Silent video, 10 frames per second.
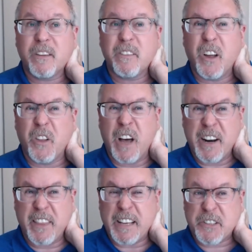A lot
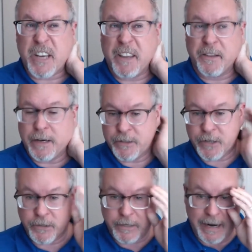of that sadly
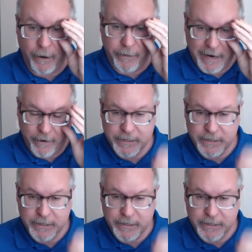exists in healthcare